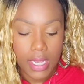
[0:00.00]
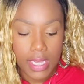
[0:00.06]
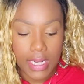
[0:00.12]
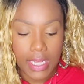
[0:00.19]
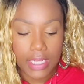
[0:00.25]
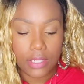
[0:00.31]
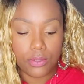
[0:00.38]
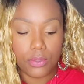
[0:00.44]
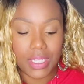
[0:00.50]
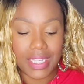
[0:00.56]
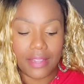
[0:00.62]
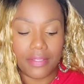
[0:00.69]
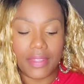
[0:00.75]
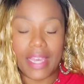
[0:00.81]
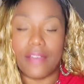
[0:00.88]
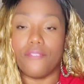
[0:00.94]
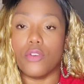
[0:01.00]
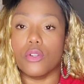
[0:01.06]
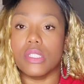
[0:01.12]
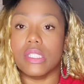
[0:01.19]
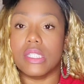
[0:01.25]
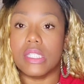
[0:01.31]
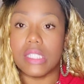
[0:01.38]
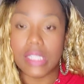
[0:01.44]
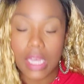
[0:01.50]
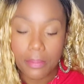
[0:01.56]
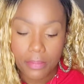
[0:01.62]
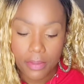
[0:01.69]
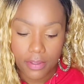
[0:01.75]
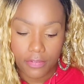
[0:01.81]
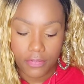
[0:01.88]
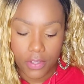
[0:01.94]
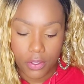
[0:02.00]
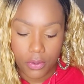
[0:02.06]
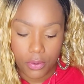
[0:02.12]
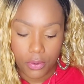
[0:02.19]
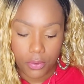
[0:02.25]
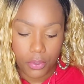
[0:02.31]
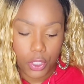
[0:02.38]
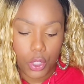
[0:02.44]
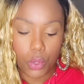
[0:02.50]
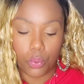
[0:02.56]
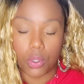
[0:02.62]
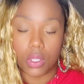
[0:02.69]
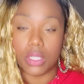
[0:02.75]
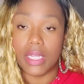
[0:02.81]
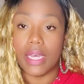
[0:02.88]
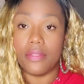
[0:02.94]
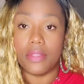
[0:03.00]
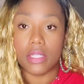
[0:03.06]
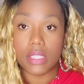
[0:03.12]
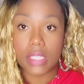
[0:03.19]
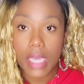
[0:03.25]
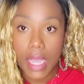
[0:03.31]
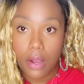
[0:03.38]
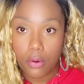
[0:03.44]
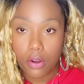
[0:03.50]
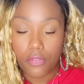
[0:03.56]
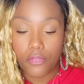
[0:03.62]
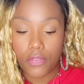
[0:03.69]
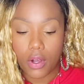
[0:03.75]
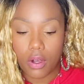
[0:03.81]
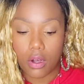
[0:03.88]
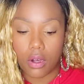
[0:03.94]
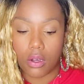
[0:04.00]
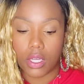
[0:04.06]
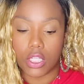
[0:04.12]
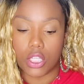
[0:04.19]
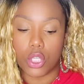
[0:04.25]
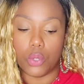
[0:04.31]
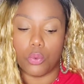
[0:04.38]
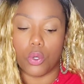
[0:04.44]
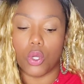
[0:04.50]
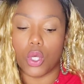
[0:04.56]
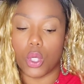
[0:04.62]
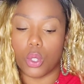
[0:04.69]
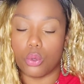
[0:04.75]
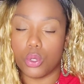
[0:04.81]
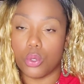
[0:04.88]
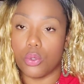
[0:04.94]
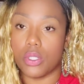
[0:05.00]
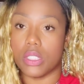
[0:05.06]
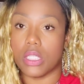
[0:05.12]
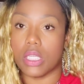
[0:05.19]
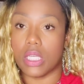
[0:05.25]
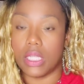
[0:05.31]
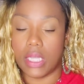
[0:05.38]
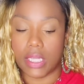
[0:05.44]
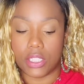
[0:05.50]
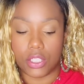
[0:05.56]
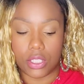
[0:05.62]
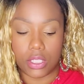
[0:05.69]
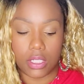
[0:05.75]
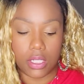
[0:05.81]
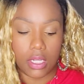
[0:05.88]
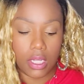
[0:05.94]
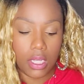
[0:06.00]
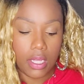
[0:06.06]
And I do get that for some of you, you will let the tower fall and you will go towards a connection